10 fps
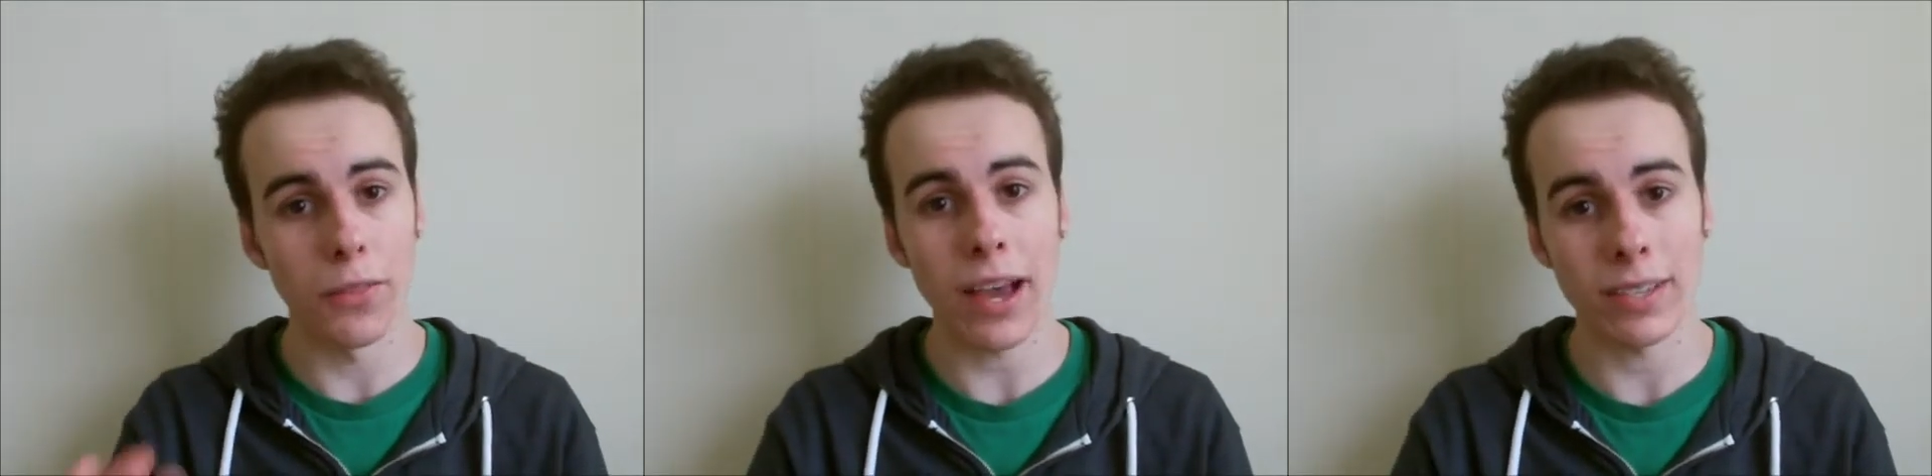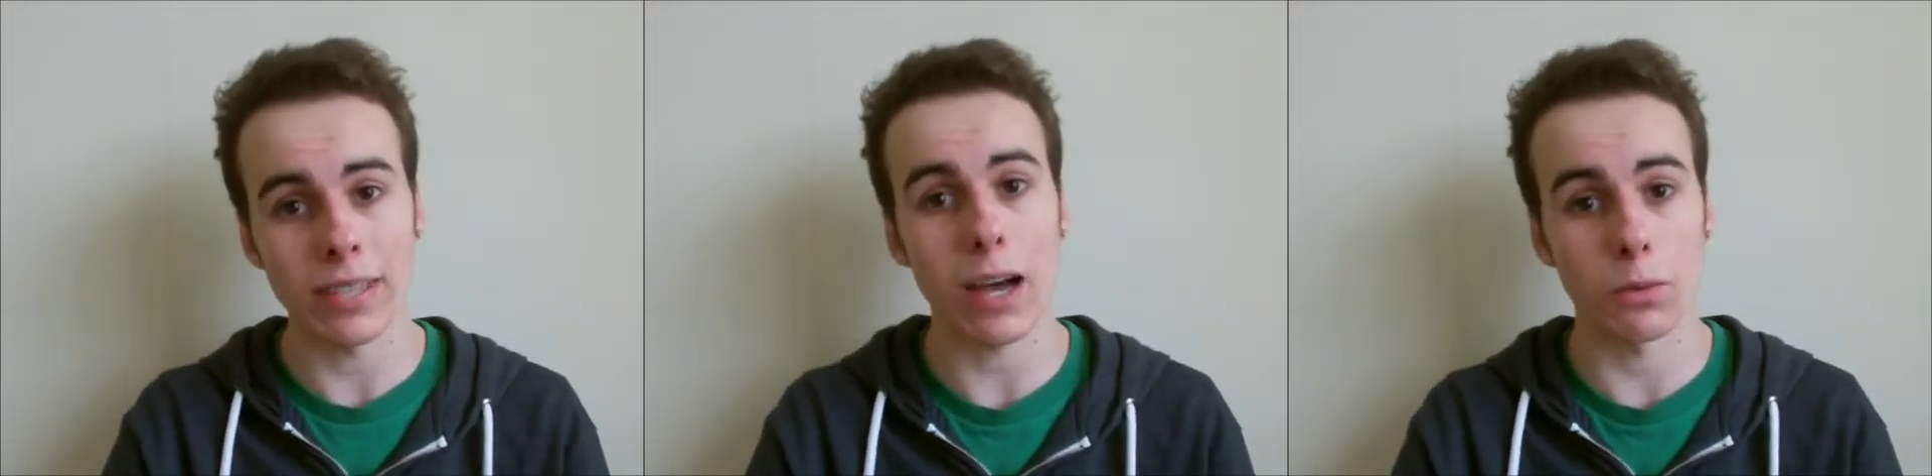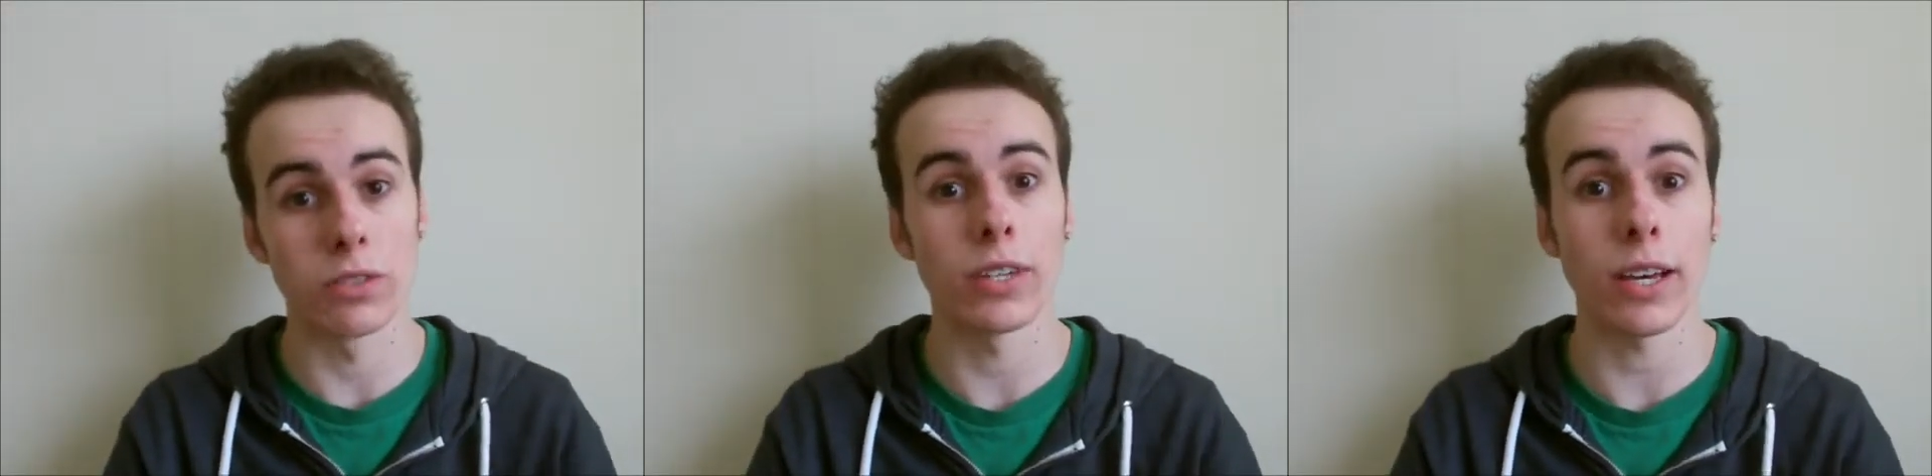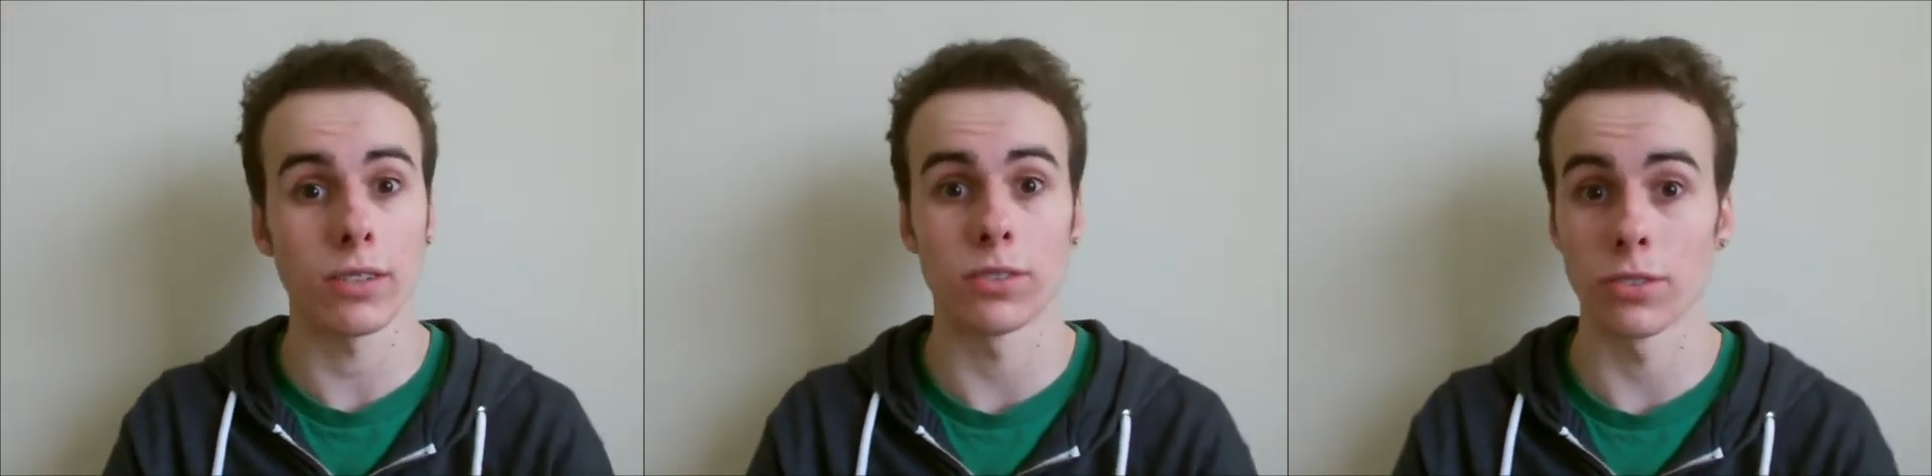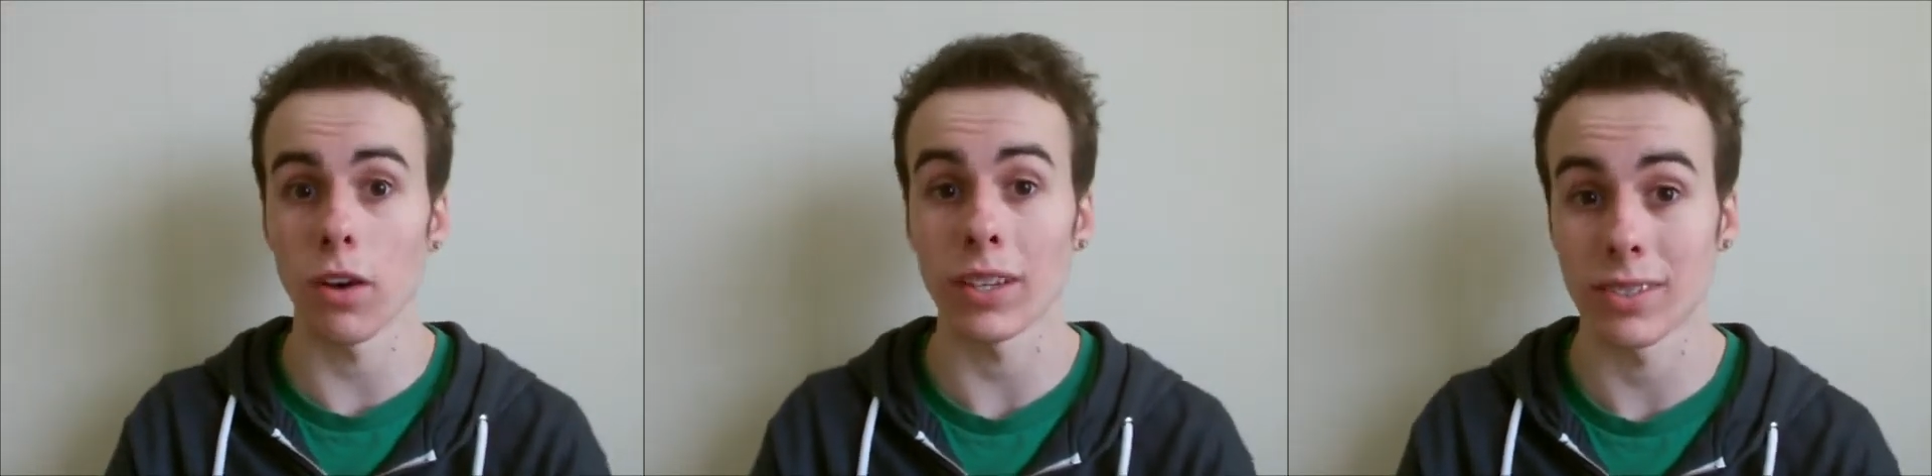that is how today's
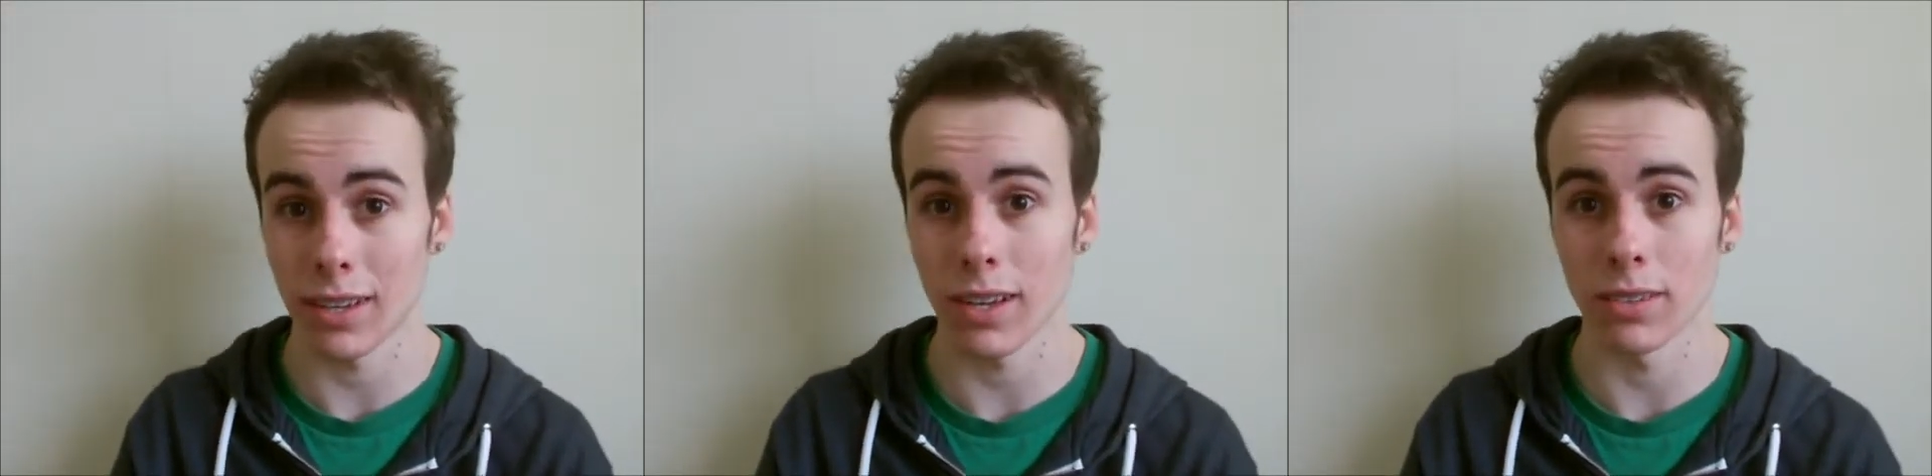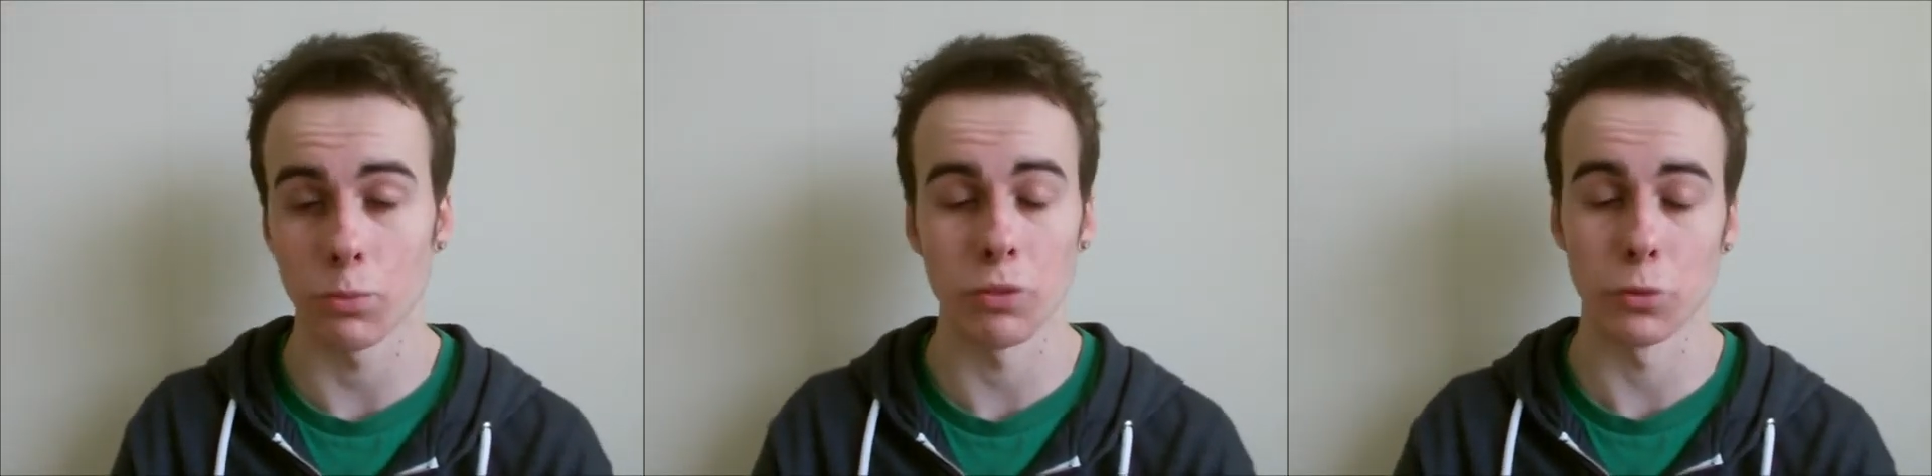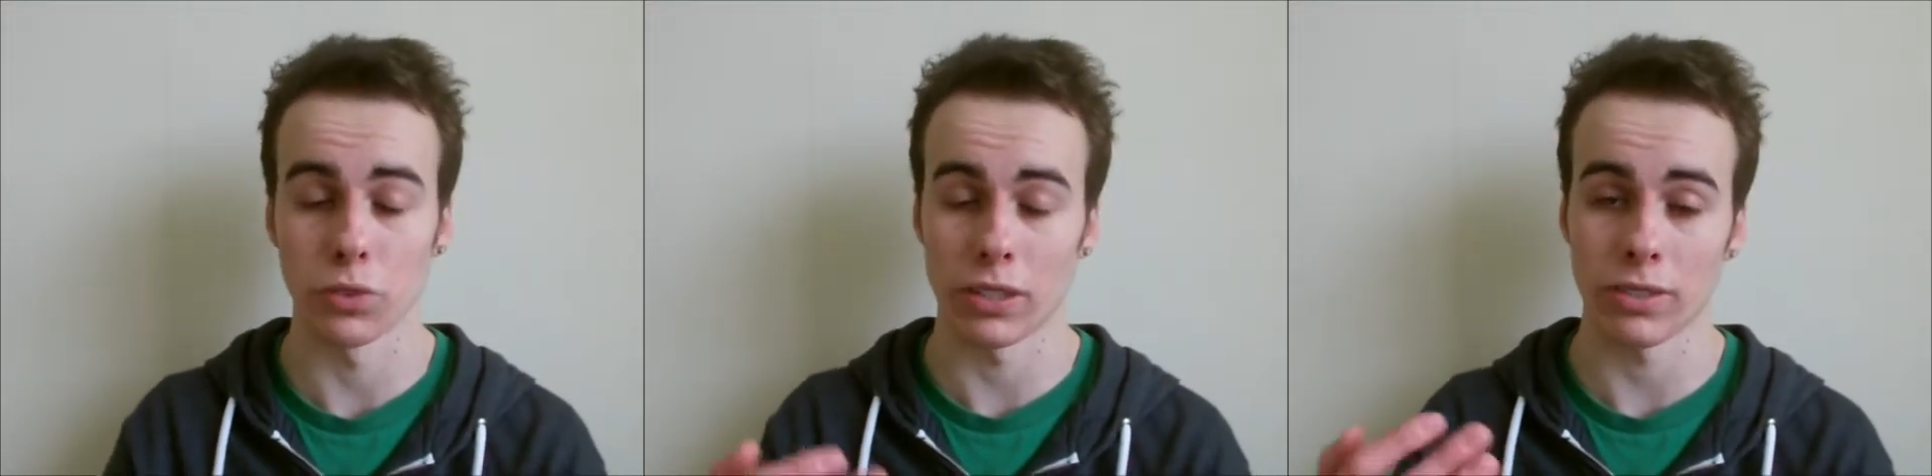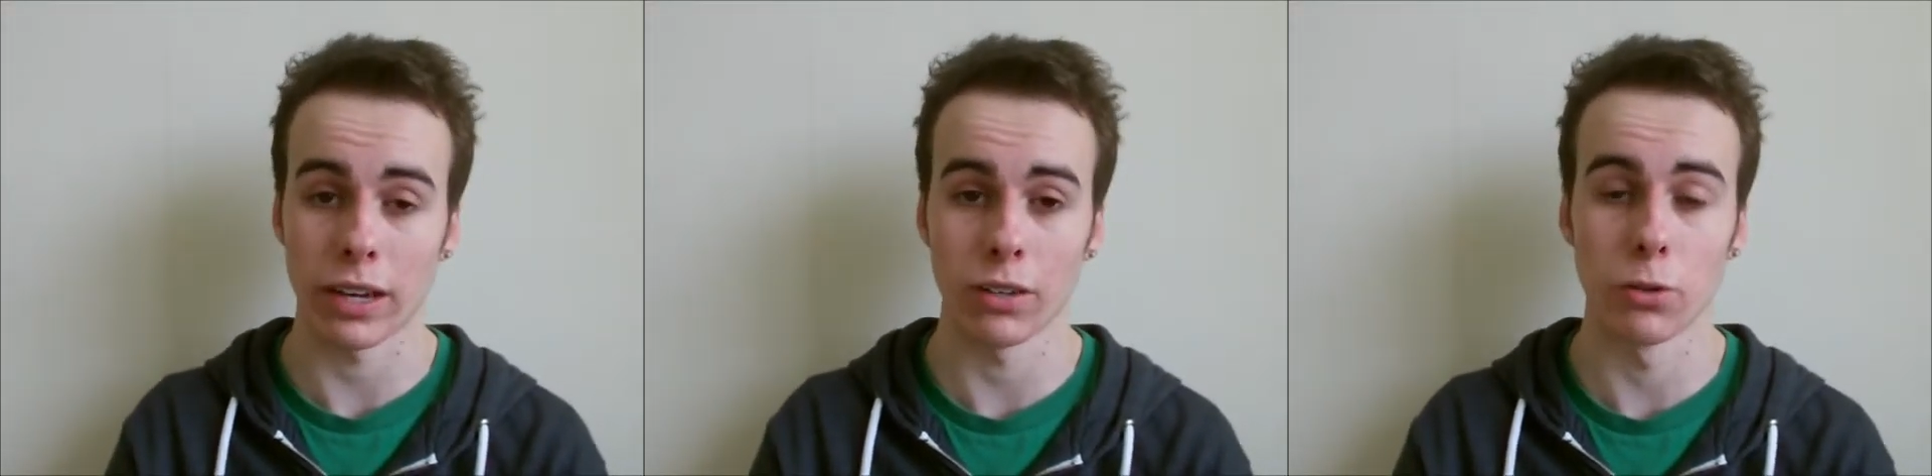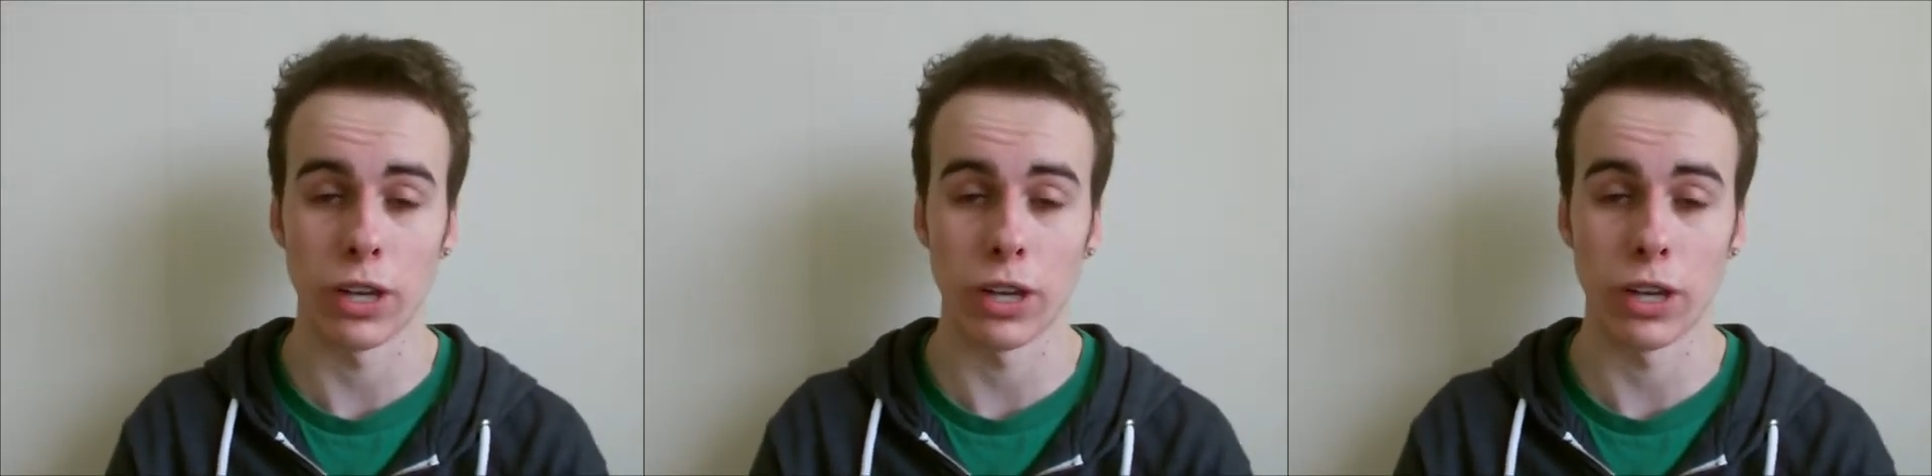society is with all this new